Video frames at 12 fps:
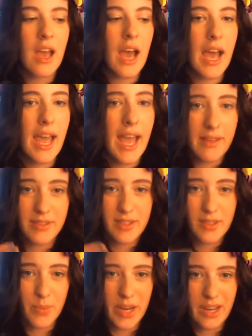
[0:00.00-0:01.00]
I have to
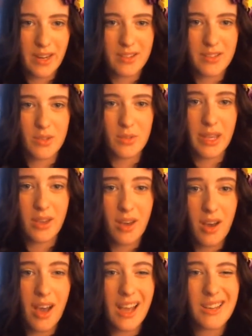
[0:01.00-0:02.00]
spray it onto a
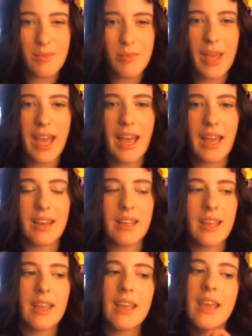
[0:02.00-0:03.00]
cotton pad
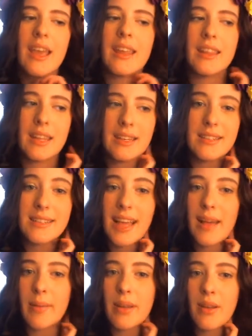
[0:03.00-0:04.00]
and then
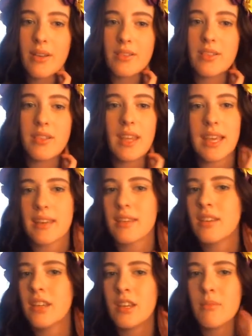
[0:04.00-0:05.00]
dab it onto like
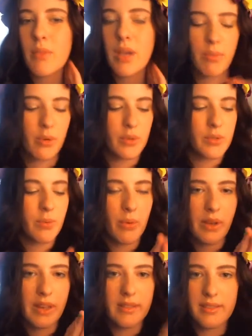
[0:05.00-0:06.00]
my pulse
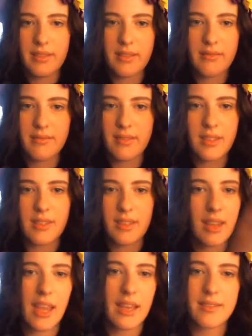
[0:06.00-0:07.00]
points.
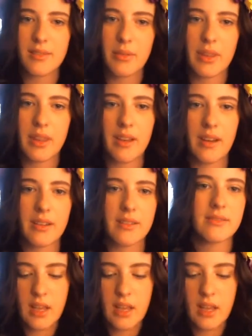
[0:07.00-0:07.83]
You guys know where they are.